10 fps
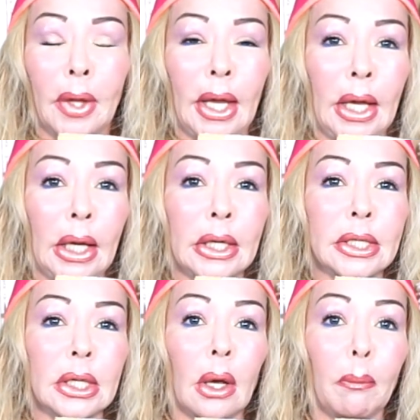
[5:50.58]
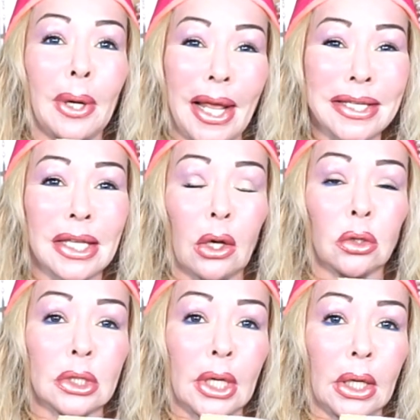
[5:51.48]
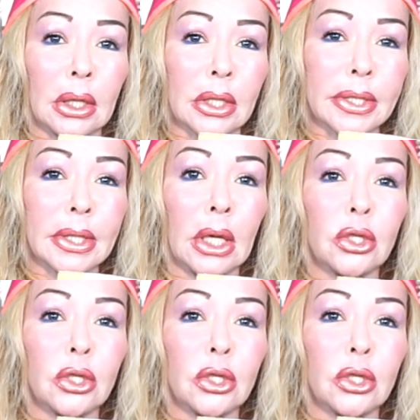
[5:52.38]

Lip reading: in plastic containers.